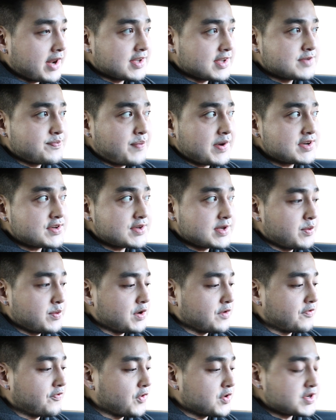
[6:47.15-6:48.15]
especially when you
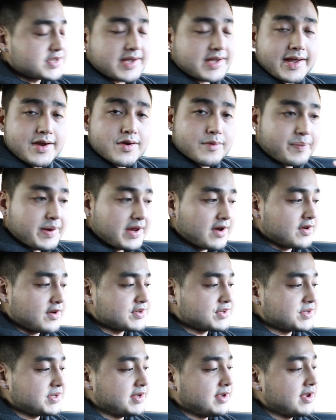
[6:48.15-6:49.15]
first get your
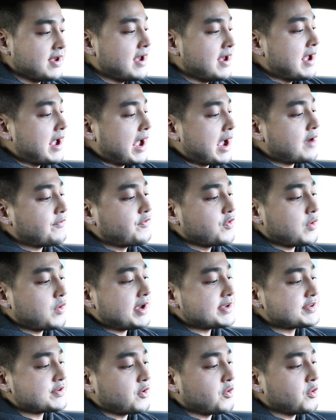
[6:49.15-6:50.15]
BRZ,
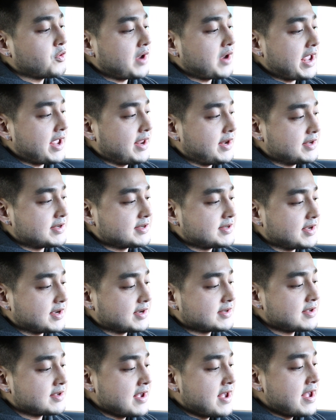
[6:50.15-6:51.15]
FRS, or
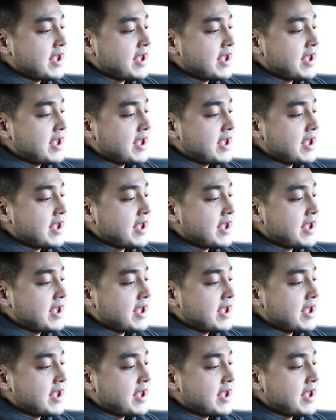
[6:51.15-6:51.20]
86.